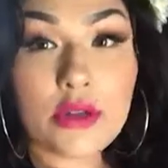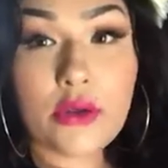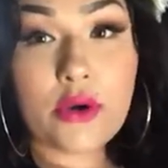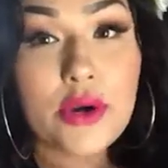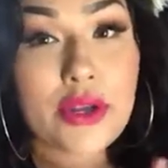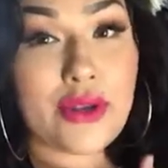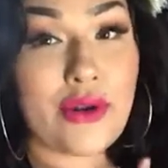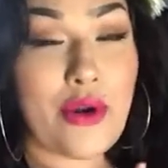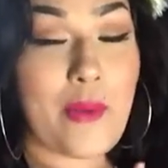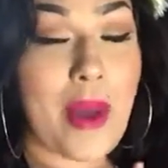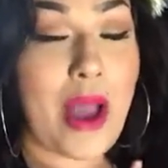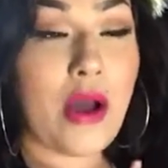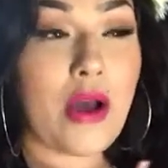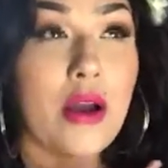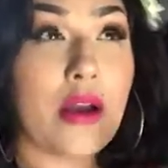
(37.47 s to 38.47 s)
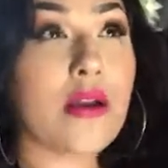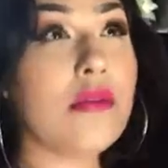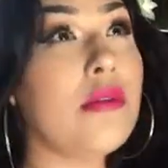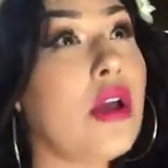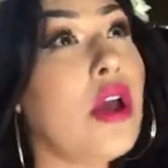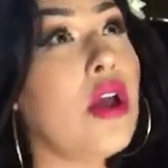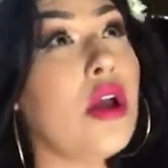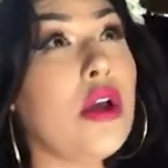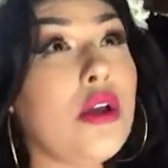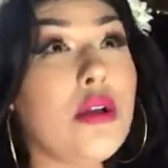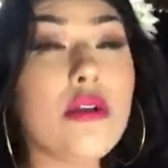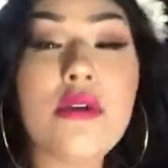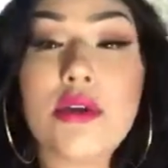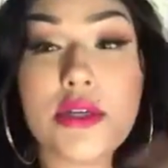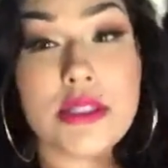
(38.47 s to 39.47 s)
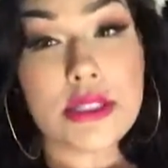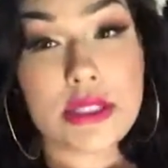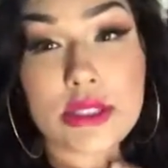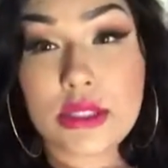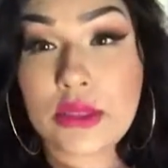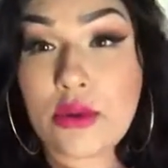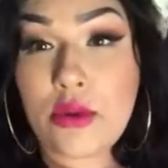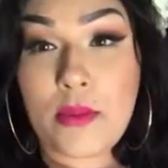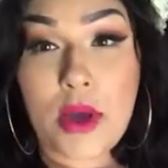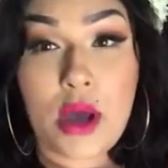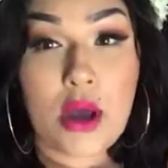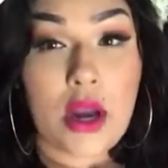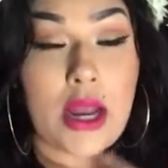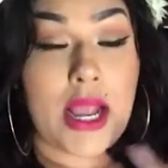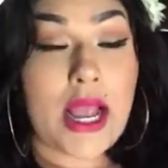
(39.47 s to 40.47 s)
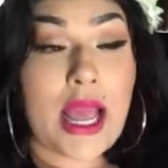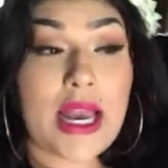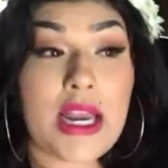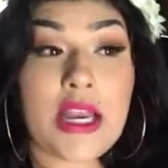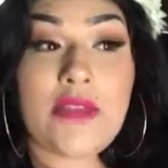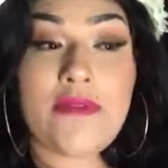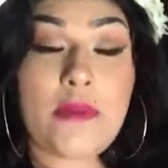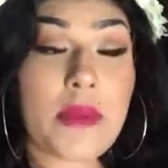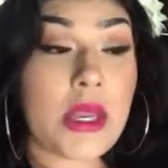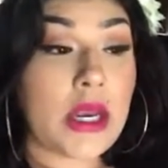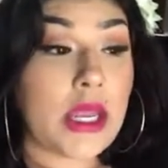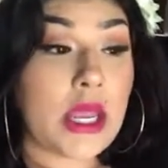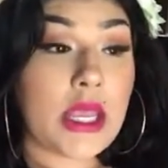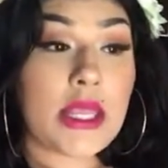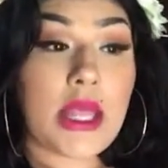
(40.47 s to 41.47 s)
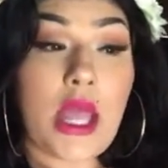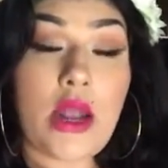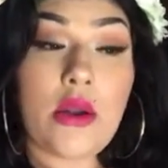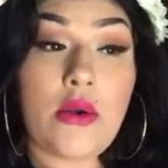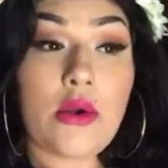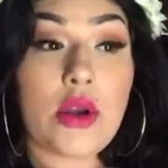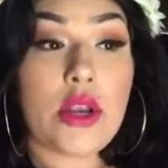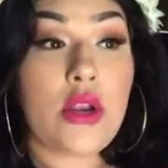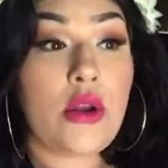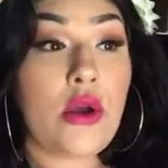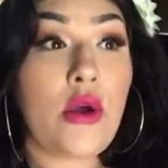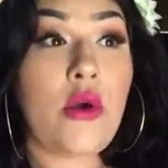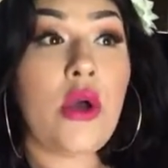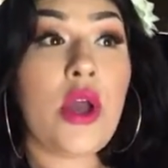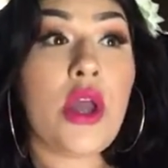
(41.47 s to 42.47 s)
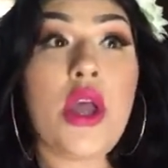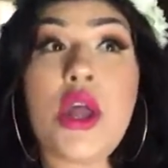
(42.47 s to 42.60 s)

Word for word: Lord, you know my heart. Lord Jesus, you know my heart. Like I didn't even mean it like that, Lord, you know.